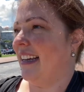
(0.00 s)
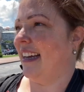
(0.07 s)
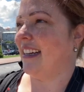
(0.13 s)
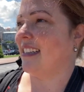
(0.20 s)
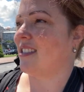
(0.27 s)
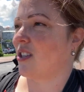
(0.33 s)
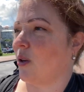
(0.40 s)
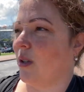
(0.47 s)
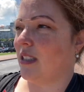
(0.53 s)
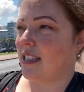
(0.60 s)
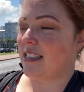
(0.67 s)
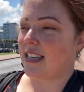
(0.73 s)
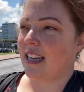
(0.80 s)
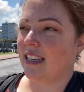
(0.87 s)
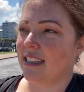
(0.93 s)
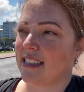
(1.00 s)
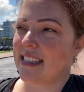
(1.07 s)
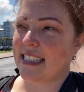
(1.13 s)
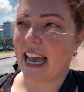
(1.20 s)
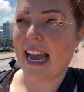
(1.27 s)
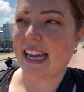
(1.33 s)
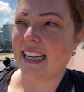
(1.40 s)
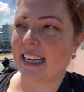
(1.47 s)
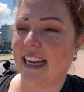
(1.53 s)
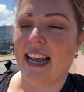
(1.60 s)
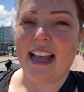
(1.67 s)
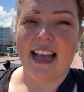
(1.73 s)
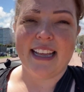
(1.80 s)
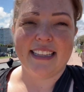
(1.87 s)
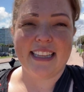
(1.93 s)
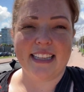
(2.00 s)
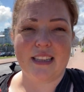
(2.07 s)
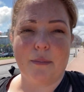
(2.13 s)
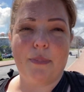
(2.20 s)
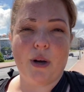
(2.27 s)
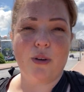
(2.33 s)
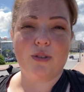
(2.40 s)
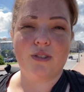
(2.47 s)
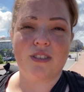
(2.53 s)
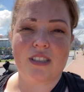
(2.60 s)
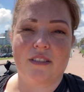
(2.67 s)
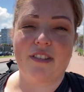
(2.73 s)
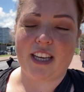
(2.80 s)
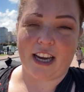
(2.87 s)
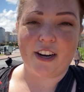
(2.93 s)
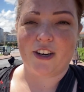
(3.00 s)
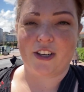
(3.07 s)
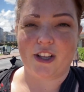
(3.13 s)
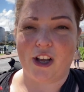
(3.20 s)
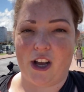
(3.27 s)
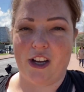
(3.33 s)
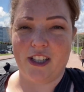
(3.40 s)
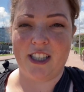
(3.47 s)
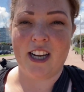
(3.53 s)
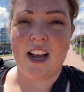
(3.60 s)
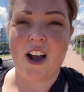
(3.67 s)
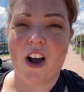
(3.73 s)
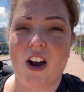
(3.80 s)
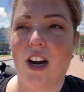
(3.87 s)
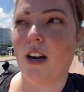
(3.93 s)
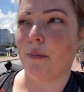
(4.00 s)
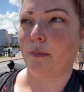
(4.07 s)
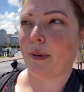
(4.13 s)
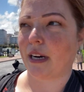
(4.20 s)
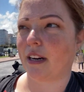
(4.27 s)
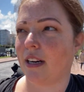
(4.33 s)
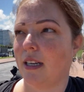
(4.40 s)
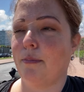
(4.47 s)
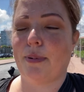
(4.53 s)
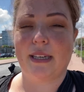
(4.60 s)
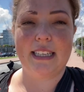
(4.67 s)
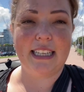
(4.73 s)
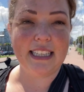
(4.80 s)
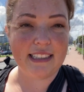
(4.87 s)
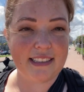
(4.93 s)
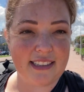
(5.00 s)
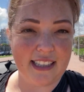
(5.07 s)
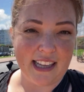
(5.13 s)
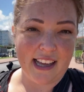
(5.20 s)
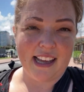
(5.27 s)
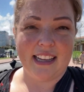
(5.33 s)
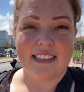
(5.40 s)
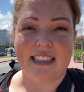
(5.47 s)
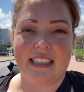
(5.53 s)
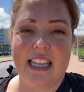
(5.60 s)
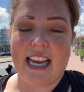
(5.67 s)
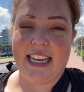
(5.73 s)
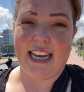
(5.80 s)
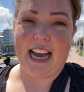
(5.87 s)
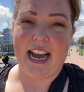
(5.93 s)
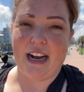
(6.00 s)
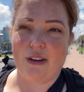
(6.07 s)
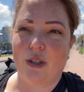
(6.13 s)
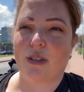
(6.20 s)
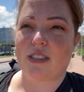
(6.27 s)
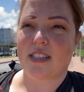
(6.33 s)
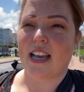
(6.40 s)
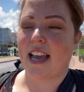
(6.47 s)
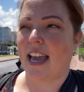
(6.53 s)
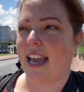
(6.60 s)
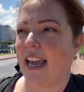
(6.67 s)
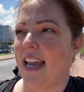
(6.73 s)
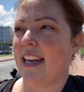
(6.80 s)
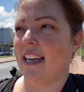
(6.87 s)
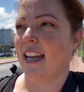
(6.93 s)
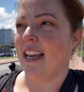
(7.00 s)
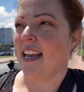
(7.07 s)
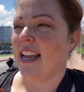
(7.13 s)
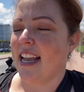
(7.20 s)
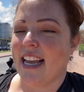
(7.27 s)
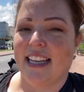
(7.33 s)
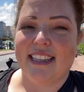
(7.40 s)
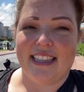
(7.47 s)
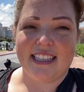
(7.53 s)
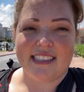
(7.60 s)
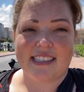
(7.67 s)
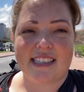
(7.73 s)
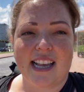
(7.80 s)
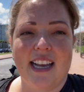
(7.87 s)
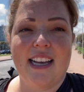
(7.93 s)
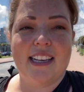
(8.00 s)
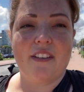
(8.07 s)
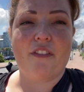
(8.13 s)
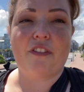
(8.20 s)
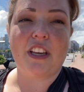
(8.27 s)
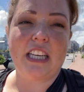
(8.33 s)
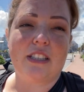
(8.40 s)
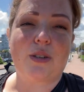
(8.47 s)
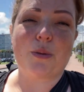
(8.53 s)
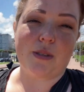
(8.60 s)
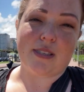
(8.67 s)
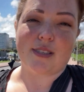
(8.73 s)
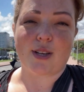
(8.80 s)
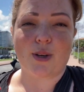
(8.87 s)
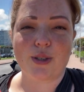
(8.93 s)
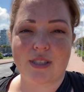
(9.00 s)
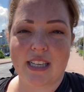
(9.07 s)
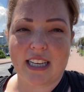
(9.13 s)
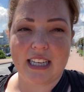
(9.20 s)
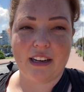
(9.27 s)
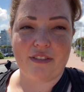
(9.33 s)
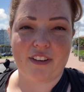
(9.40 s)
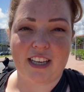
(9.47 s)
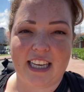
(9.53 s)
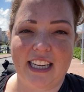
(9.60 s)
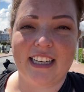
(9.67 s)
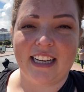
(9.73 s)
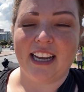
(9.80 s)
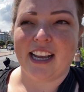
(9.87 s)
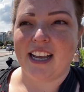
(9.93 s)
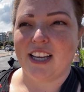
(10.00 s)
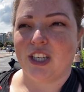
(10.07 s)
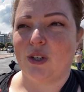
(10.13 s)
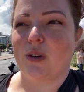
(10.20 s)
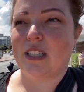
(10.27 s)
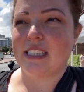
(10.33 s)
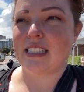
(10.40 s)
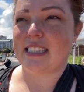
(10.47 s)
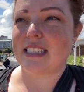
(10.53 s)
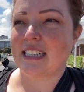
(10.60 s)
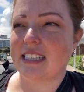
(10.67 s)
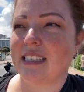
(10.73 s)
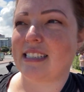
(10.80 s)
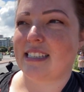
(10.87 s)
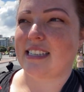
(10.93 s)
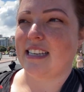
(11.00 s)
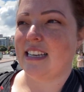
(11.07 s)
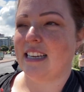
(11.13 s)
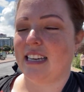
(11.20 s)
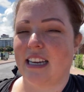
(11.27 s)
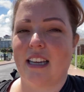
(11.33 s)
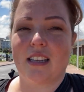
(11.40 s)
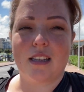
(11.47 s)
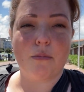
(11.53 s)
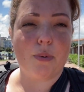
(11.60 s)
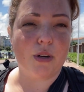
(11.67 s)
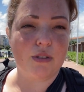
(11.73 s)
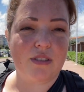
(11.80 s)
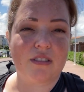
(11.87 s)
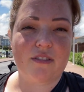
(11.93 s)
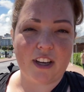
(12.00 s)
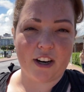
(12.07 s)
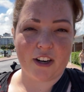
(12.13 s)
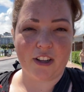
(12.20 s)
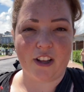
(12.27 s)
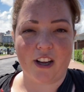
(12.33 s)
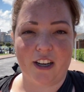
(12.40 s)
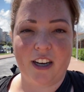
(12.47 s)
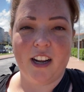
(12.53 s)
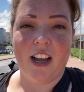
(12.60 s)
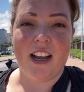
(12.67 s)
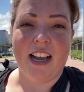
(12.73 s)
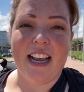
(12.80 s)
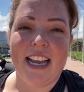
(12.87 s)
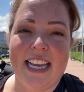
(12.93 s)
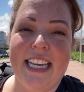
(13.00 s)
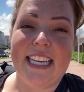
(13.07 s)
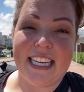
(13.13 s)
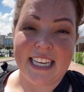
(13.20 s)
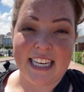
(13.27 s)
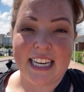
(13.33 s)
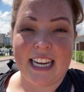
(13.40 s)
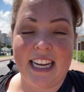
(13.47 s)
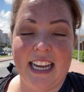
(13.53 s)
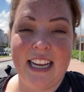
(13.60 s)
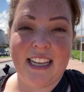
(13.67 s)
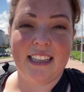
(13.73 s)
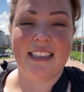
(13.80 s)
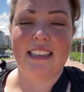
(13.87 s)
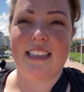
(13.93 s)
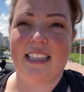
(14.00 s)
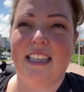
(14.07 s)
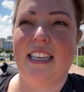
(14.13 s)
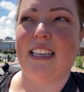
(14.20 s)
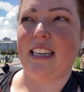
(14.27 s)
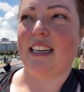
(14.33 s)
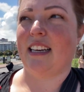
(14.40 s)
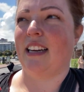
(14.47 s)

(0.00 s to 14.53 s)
So it's said that the bones of Garalon are buried beneath the lighthouse, and this feat was so significant, you can still see the bones of Garalon in the